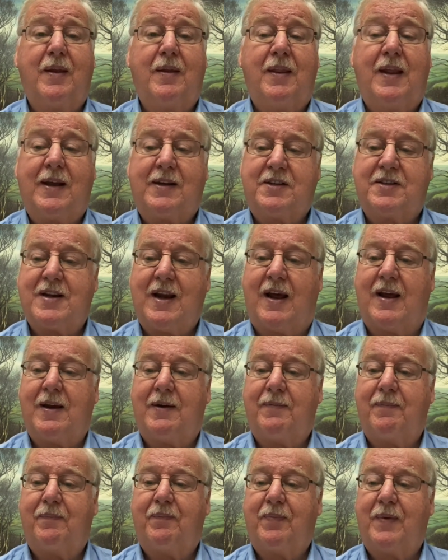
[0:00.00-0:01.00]
Next
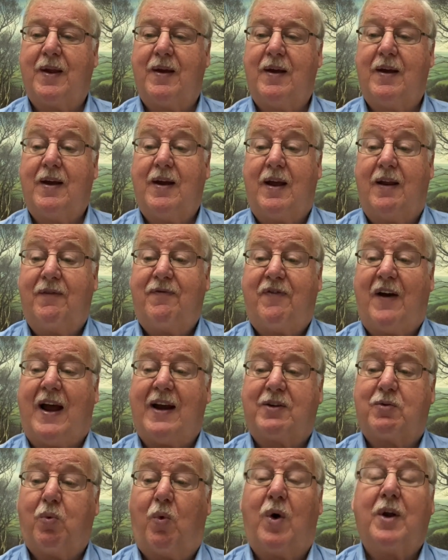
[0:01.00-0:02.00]
slide. In
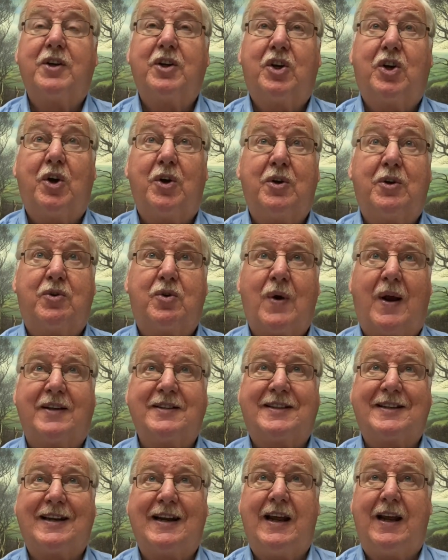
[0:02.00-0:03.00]
fact, one could
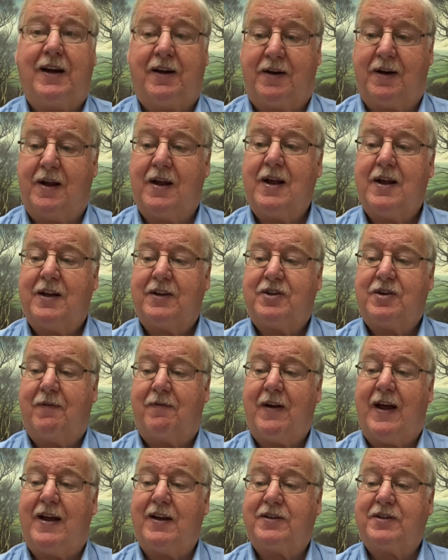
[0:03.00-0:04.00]
translate
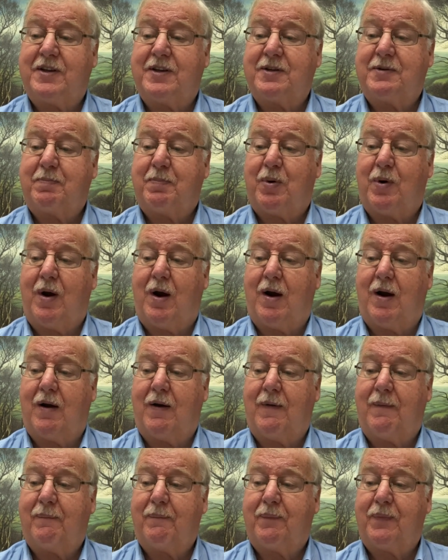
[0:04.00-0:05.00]
Jabez's
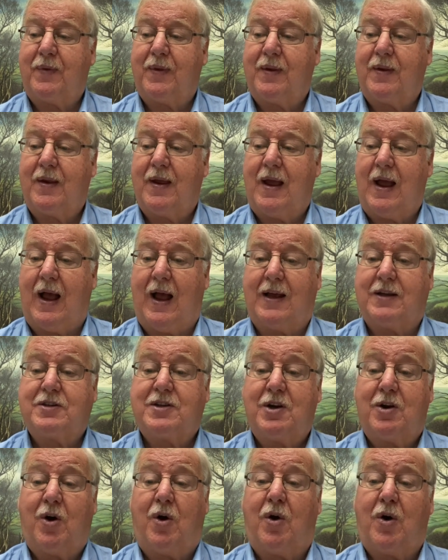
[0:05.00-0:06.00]
prayer as
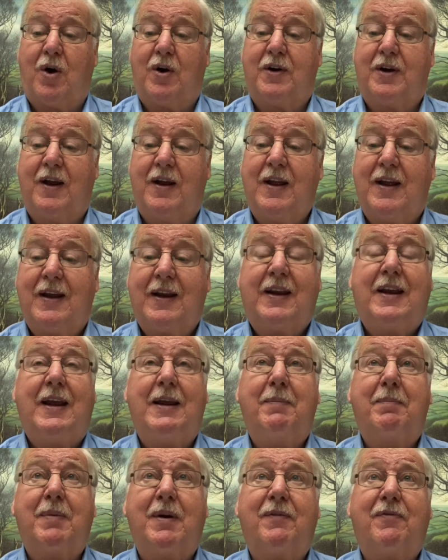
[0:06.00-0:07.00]
Lord,
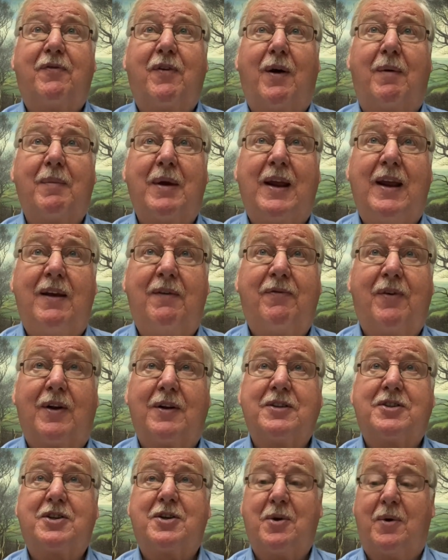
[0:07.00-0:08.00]
keep me from
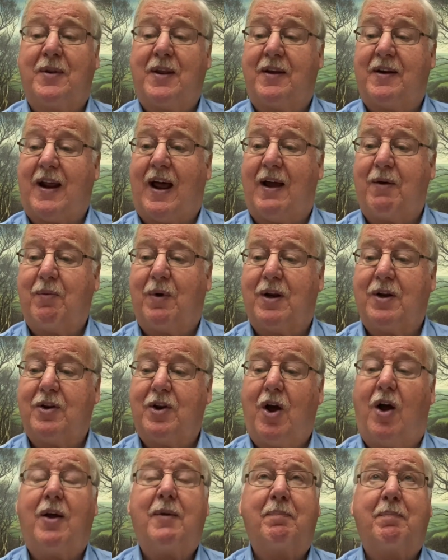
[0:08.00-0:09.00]
evil so that I will
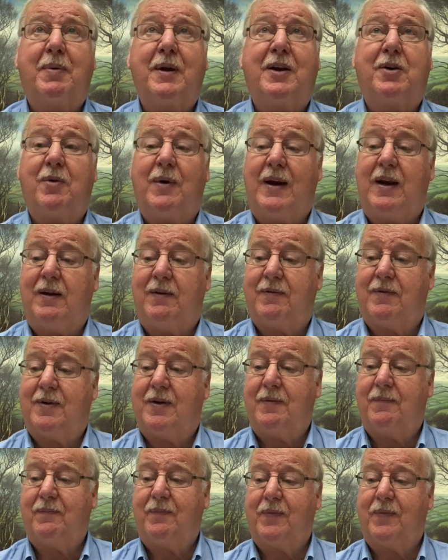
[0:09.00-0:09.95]
not be grieved.